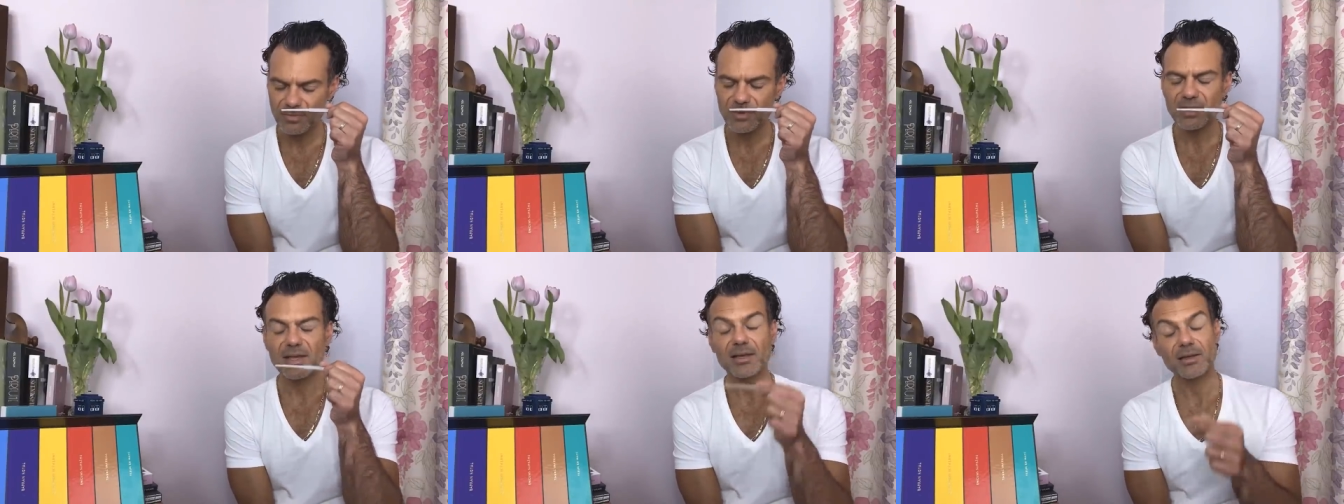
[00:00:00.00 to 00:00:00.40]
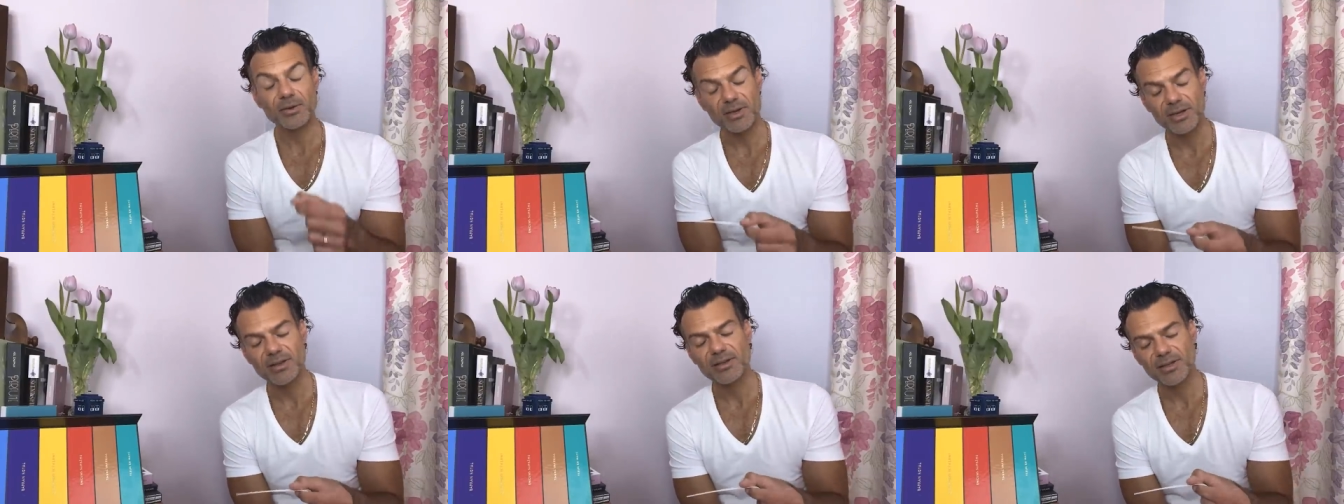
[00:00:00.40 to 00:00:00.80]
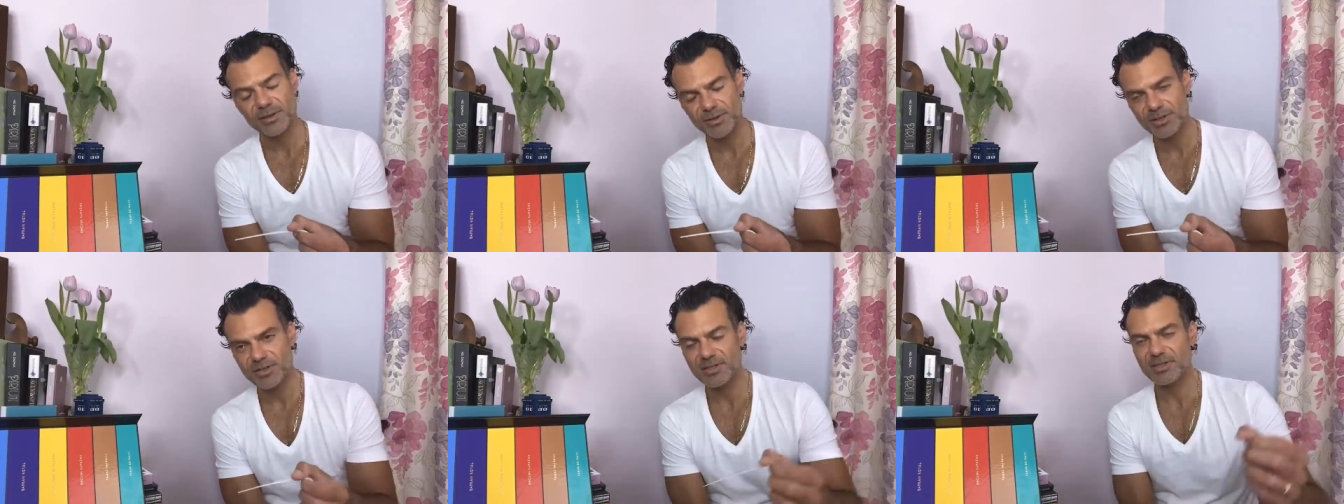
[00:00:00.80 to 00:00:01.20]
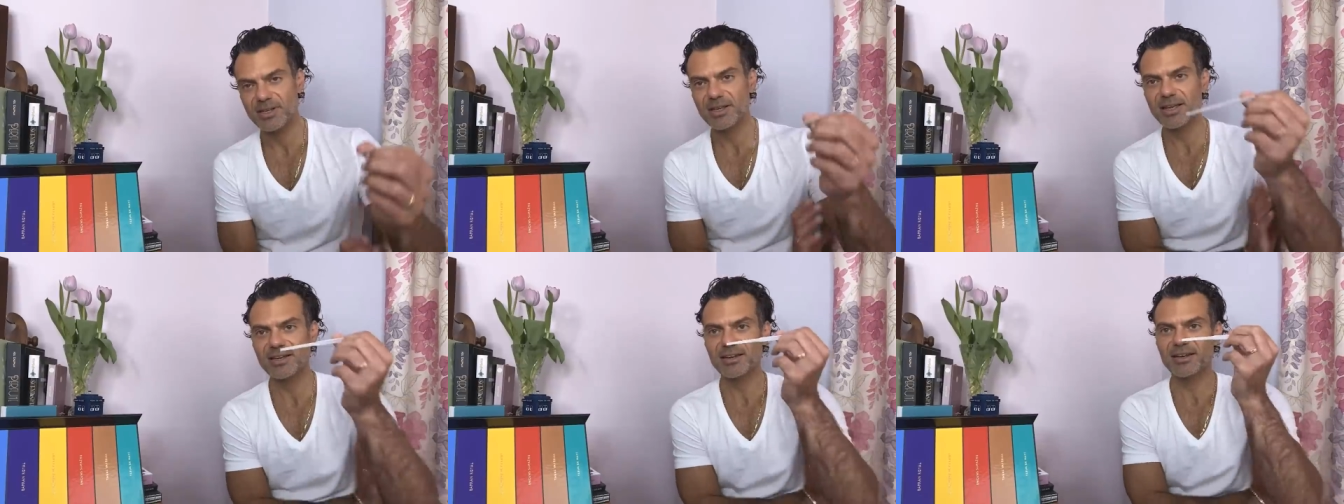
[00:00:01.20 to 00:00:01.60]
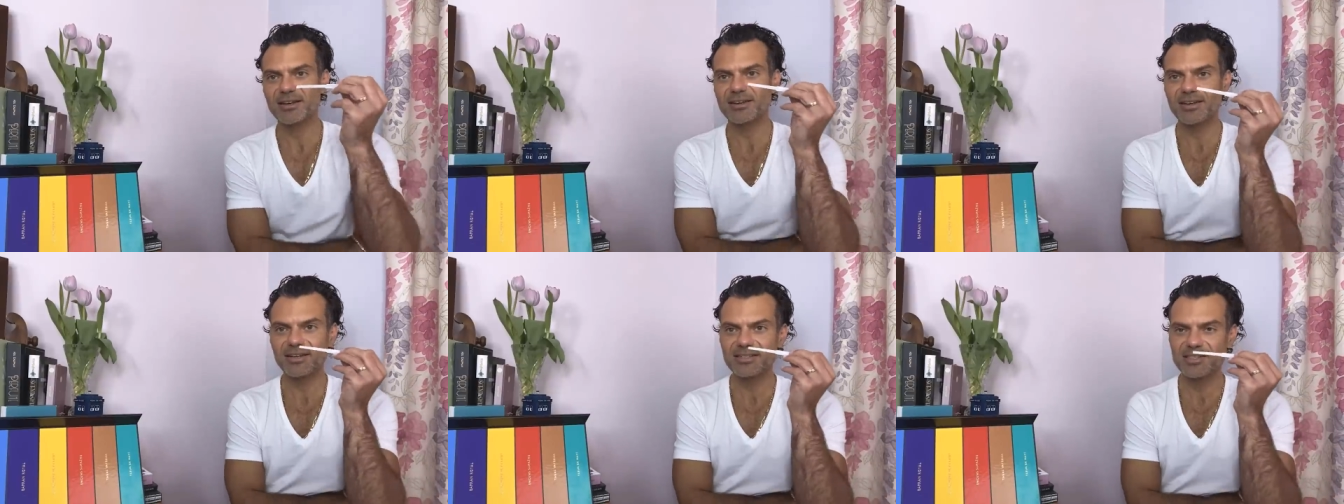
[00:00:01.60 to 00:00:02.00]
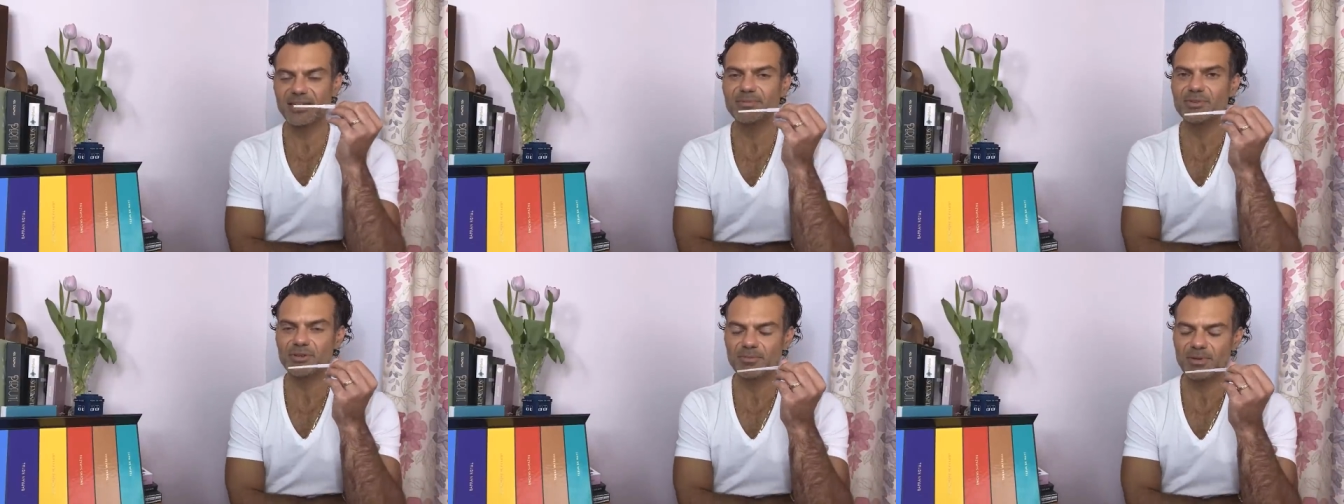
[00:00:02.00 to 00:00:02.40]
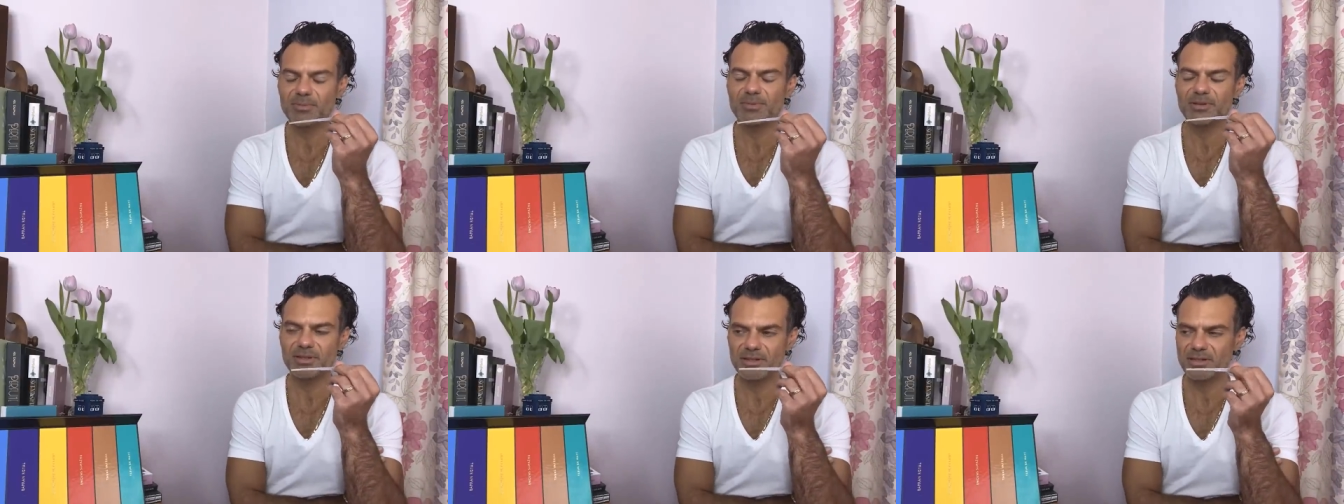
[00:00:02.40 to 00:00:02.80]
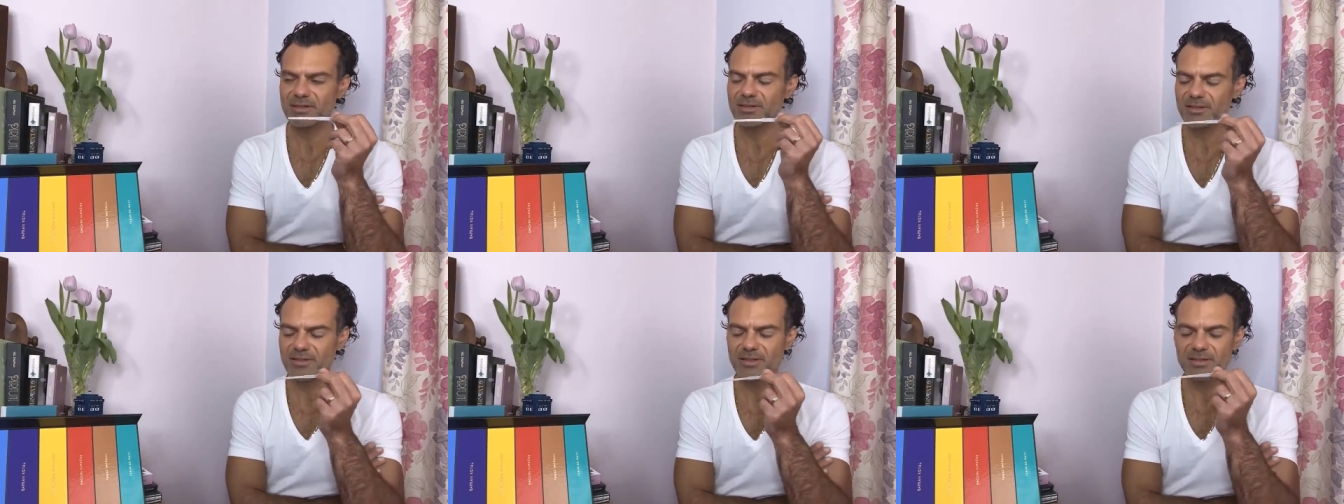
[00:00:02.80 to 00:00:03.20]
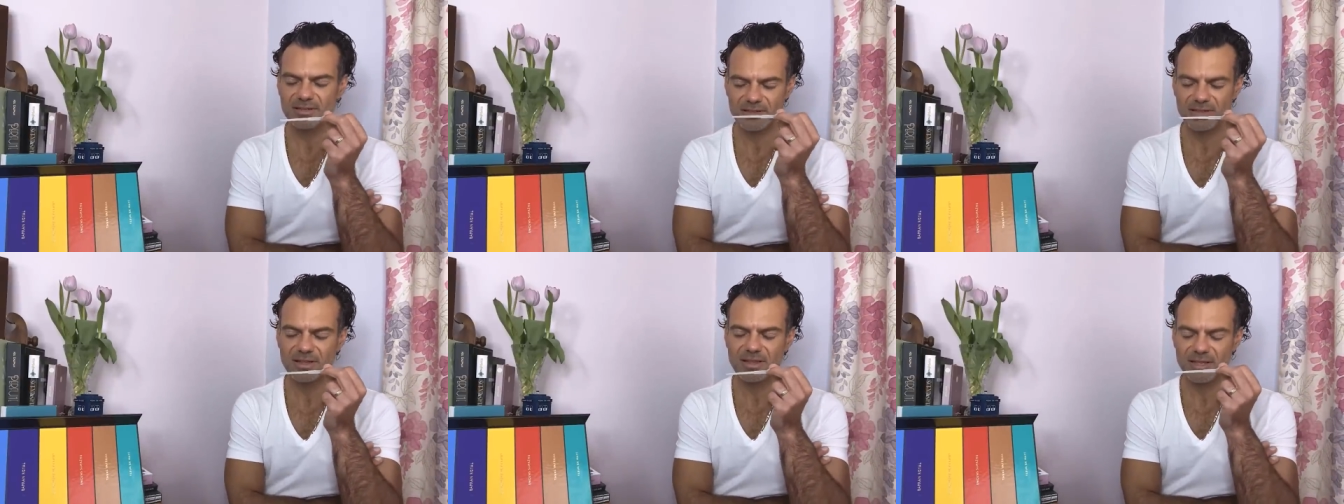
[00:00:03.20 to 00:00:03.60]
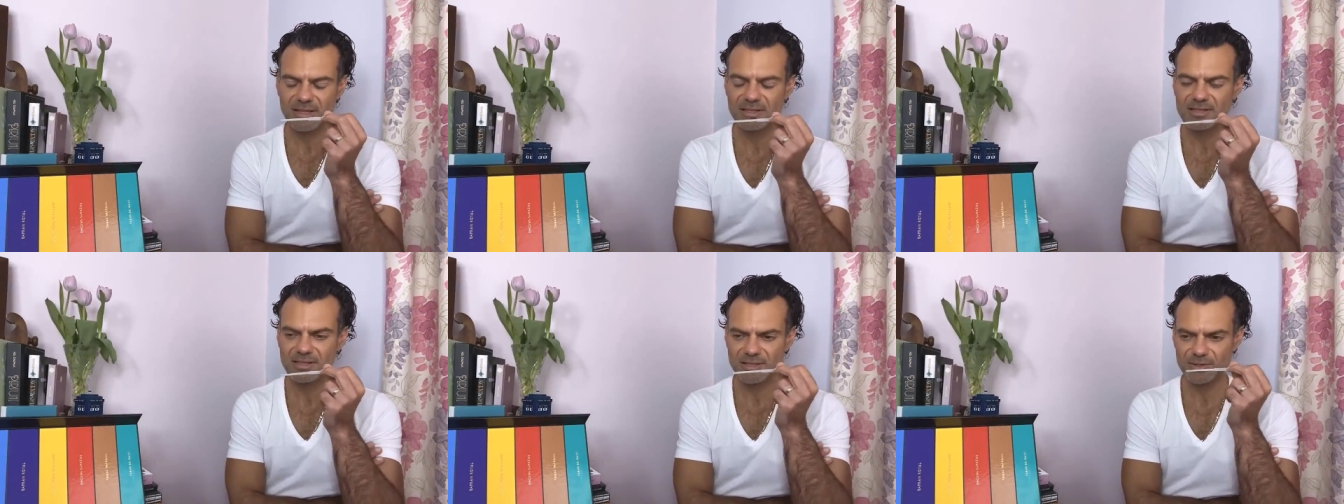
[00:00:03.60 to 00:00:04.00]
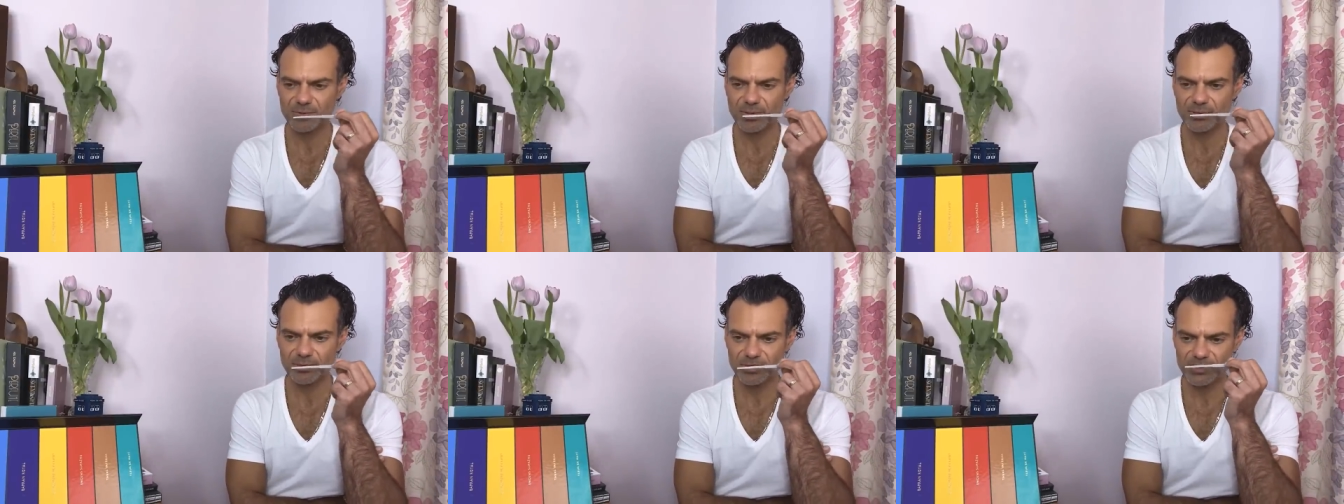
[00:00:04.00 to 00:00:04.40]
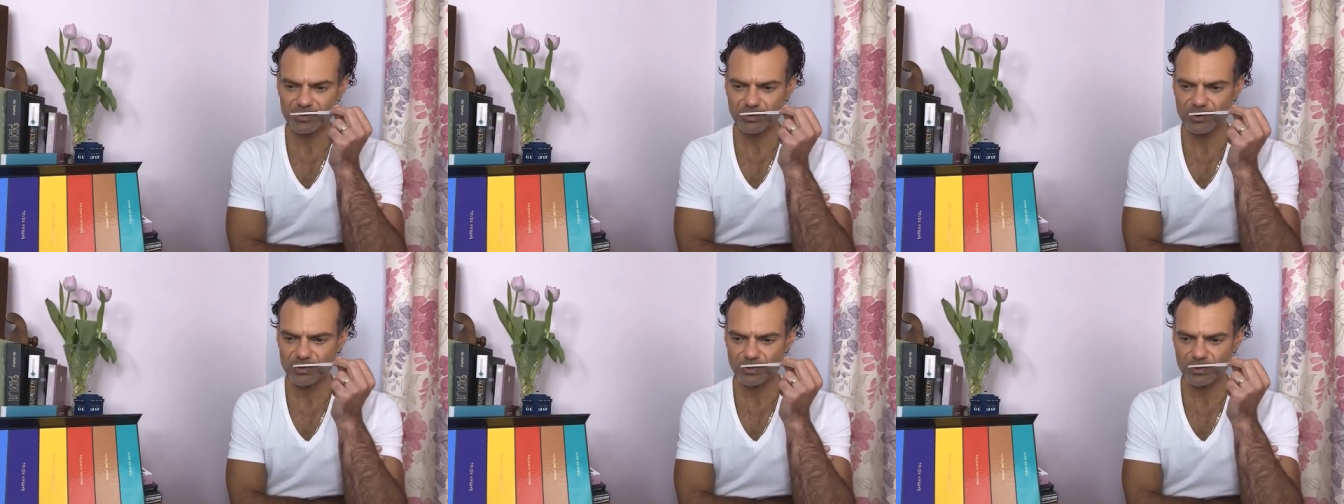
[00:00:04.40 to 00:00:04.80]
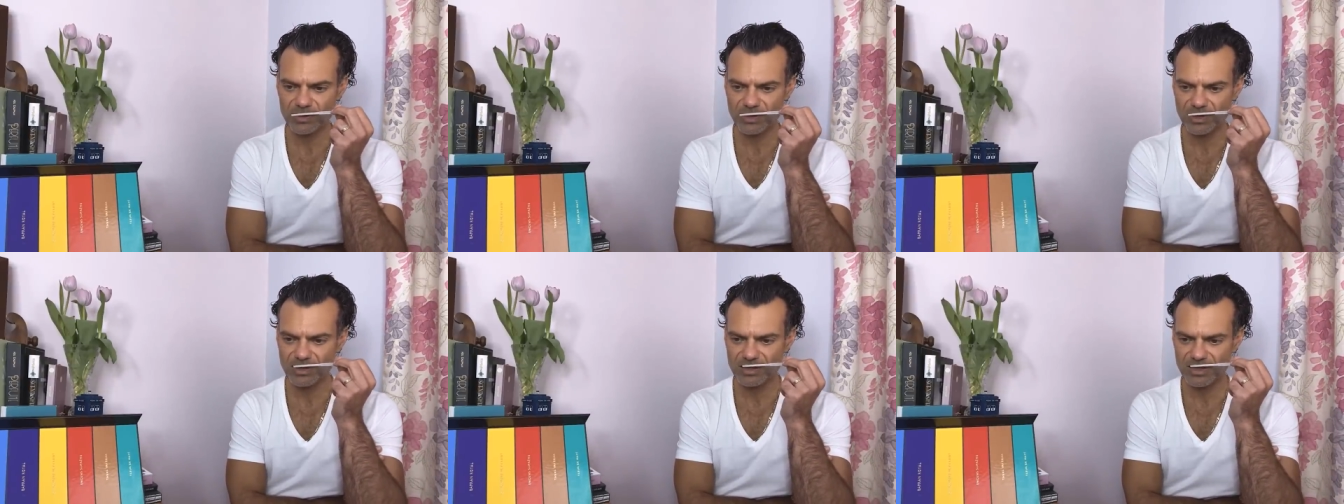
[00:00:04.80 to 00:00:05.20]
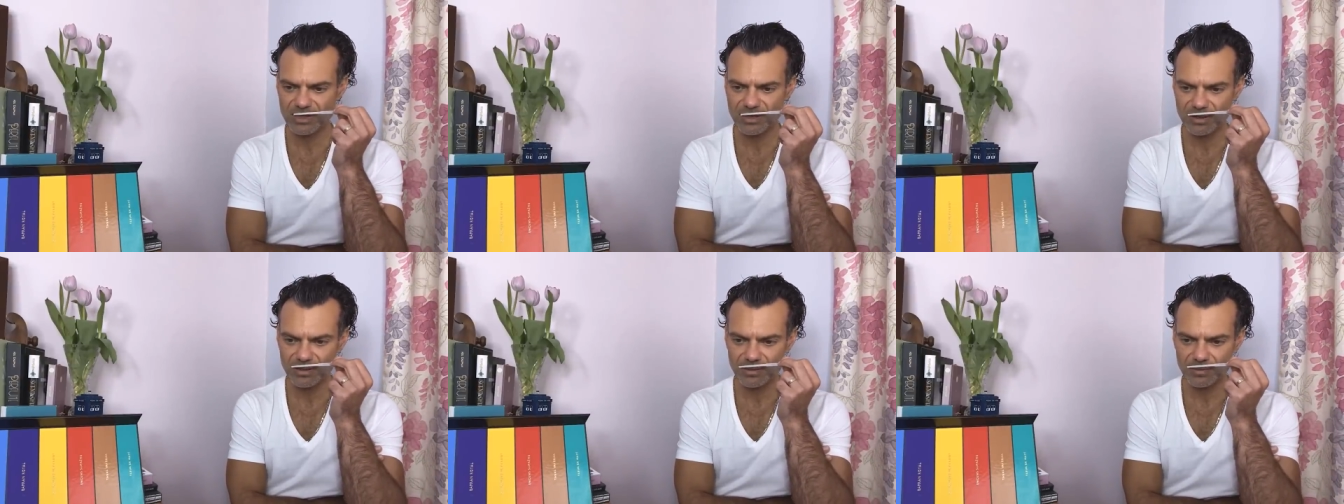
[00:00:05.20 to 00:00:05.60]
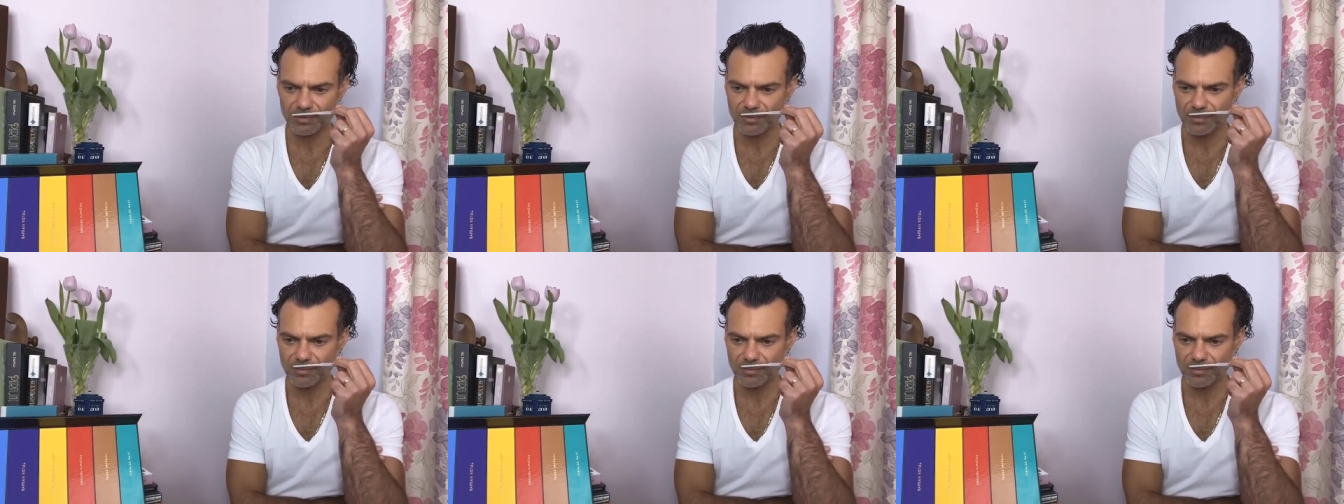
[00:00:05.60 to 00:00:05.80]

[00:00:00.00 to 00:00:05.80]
Yeah, okay, thank goodness. I had I, I seem to remember that the, the, the incense one was was was nicely done.